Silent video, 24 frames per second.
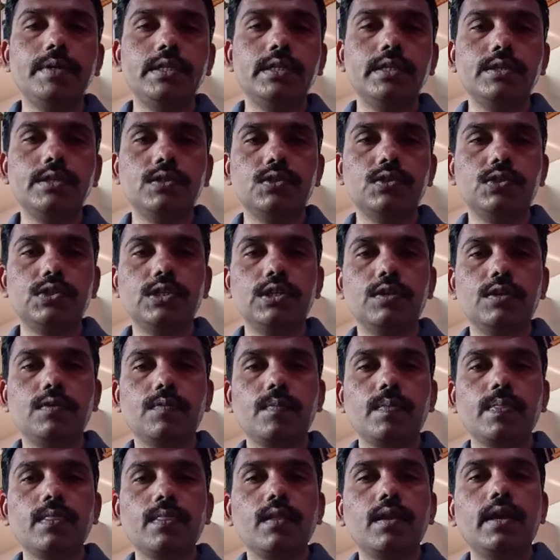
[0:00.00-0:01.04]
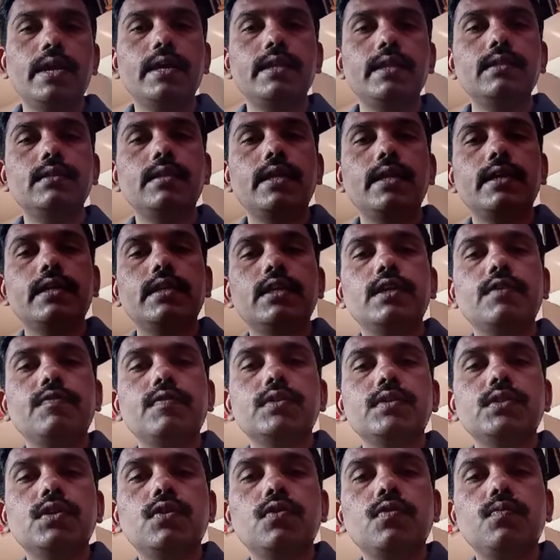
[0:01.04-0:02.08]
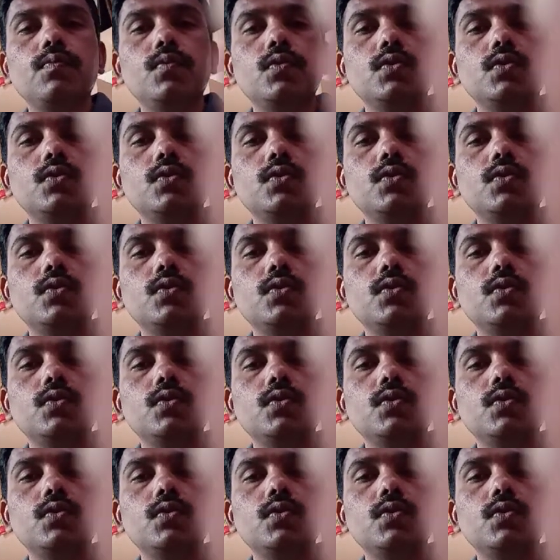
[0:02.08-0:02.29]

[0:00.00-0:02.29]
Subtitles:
string, and that equation of motion